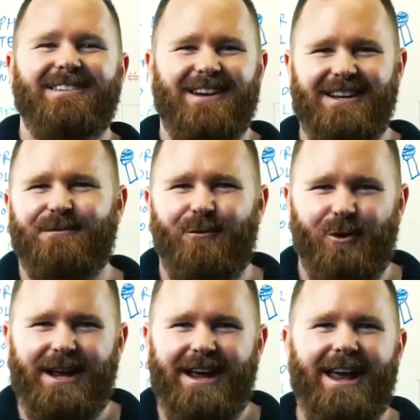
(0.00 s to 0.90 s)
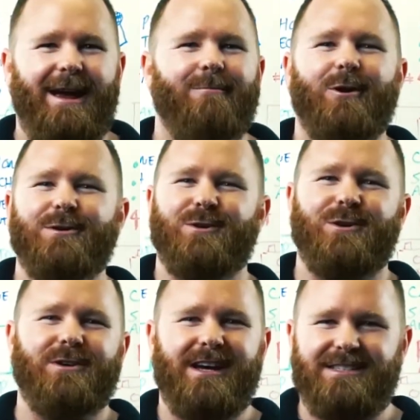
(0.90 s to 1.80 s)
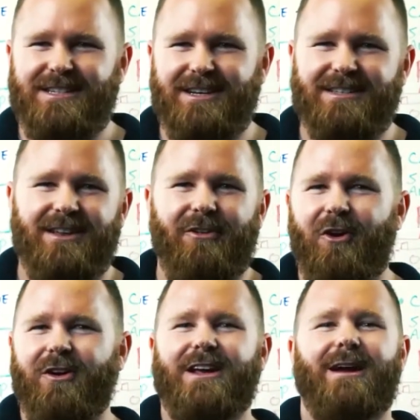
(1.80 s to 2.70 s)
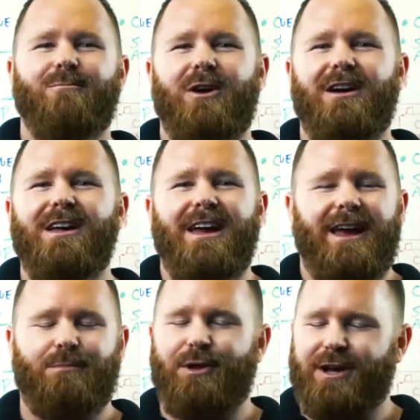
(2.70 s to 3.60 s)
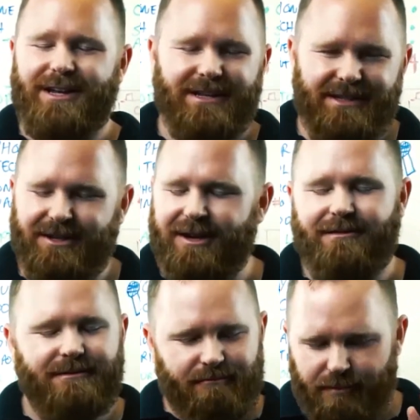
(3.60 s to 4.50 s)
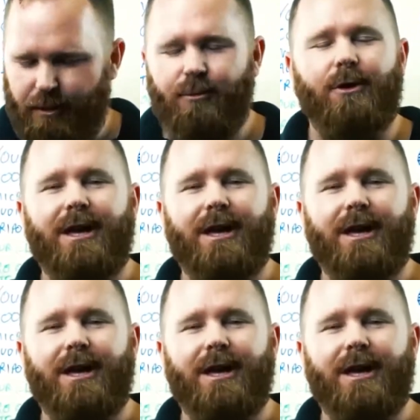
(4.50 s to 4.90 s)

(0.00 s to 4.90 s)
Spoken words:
nice 4K cameras or your nice DSLR camera and plug it into your, well,